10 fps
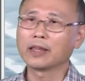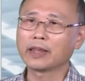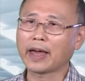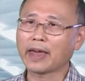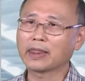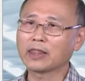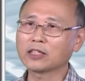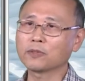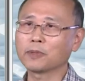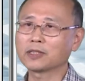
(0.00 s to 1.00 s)
then
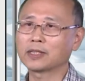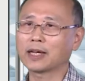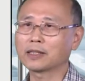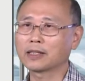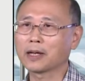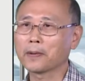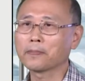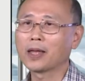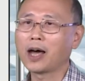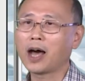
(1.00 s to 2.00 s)
this means that
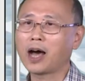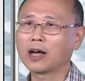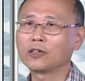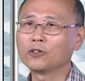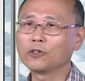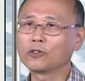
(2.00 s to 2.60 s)
your